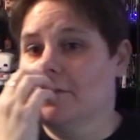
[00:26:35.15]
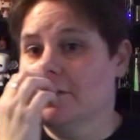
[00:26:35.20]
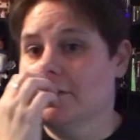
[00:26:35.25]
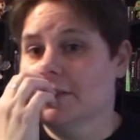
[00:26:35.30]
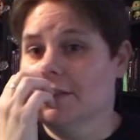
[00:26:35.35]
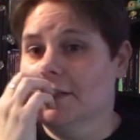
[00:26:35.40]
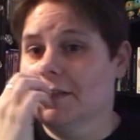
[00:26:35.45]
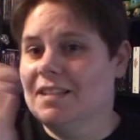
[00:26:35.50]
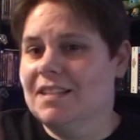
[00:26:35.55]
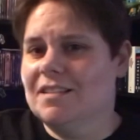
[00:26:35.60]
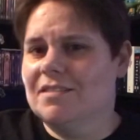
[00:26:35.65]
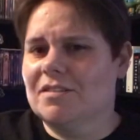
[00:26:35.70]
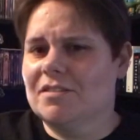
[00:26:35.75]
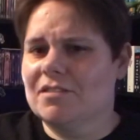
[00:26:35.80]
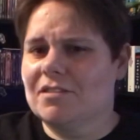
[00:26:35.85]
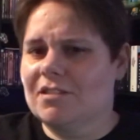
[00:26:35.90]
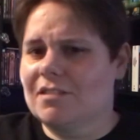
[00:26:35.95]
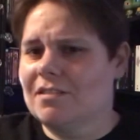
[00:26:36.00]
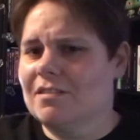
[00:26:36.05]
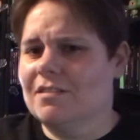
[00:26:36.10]
I was like, these are
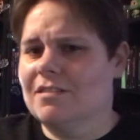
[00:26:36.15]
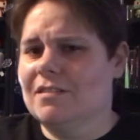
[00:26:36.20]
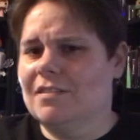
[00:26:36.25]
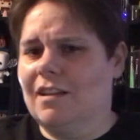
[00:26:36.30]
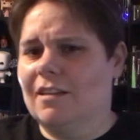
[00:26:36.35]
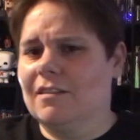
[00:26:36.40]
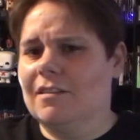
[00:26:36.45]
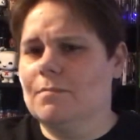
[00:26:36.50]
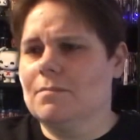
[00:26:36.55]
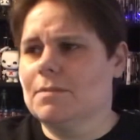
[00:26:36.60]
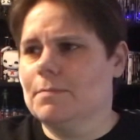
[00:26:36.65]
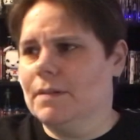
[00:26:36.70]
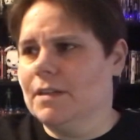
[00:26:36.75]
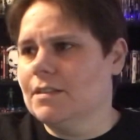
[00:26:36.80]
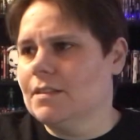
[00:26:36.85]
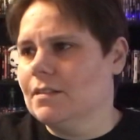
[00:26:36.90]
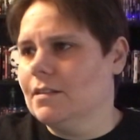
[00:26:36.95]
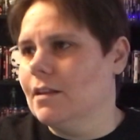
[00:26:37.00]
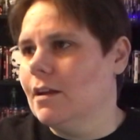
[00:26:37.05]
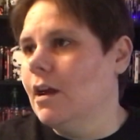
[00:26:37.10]
just taking up
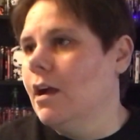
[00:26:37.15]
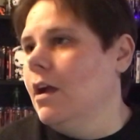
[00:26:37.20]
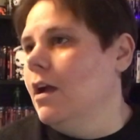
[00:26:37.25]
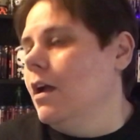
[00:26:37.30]
space in there.